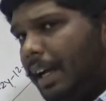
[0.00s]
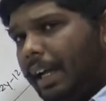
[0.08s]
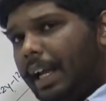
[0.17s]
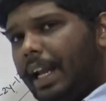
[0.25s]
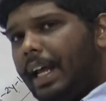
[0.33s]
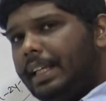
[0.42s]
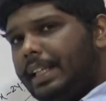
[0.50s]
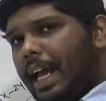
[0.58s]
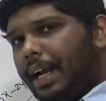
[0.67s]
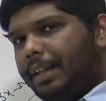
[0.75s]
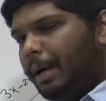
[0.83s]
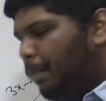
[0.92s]
can I say
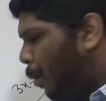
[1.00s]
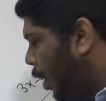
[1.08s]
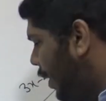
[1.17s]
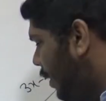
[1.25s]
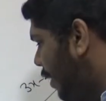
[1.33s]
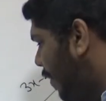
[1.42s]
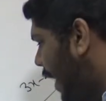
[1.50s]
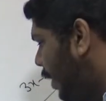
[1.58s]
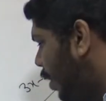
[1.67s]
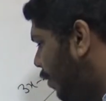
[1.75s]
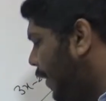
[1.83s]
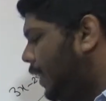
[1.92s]
at that point the value
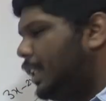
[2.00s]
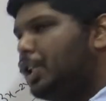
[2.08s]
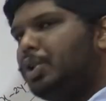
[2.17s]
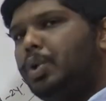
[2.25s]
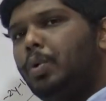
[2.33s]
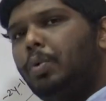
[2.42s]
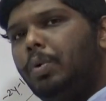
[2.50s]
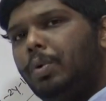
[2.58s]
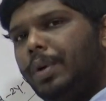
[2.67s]
of x is 2